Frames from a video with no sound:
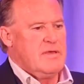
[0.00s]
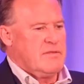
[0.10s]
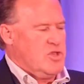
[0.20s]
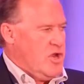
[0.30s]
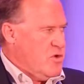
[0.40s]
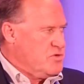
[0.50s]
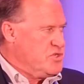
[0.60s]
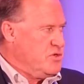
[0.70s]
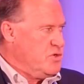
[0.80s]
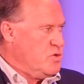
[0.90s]

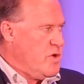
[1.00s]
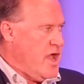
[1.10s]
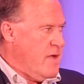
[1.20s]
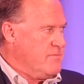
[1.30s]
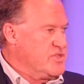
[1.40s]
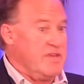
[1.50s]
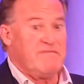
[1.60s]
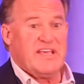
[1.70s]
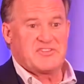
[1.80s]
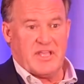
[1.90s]
to
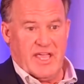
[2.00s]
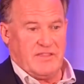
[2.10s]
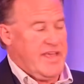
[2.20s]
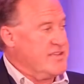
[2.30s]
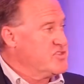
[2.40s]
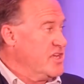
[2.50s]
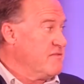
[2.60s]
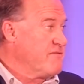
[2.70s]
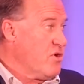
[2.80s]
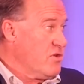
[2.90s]
investigate that scene
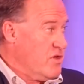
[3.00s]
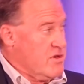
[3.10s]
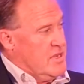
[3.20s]
further.